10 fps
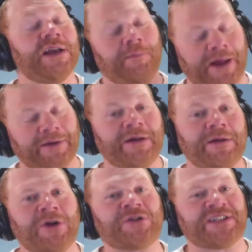But
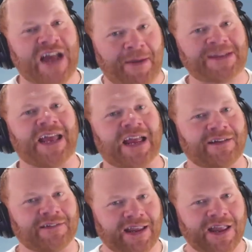most of the time I
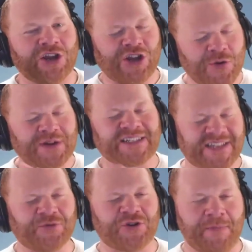say, you as the
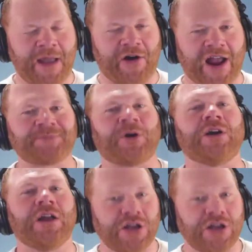subject matter expert,